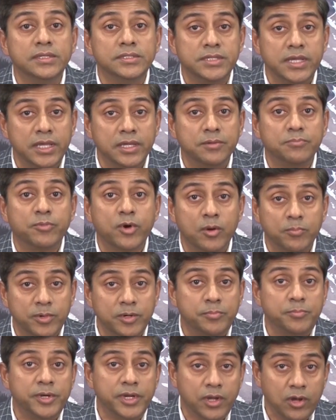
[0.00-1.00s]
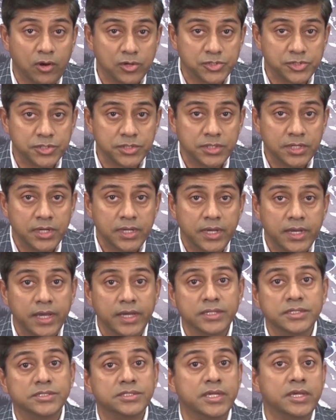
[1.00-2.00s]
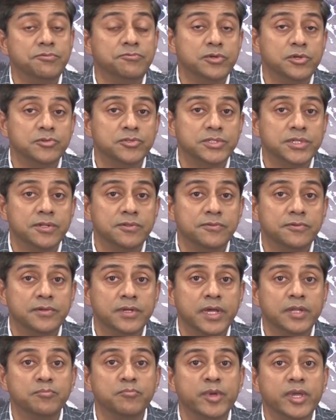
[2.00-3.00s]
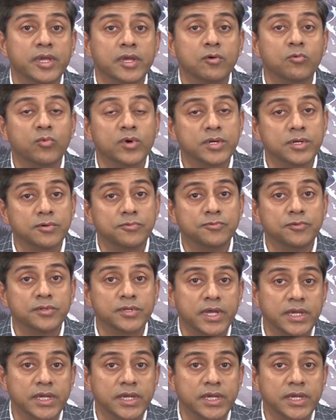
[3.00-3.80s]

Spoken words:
take proper precaution and save yourself and make a wonderful,